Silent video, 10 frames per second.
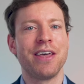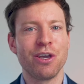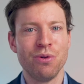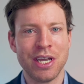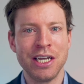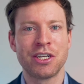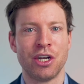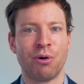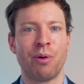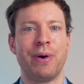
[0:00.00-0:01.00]
that you need
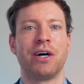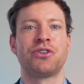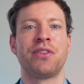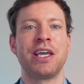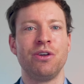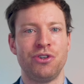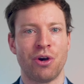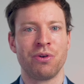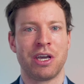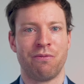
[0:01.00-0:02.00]
to know about so that you
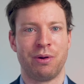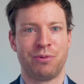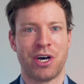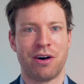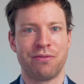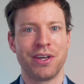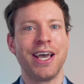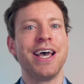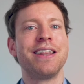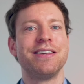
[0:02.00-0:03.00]
don't get ripped off.
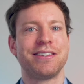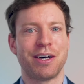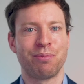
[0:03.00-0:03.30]
The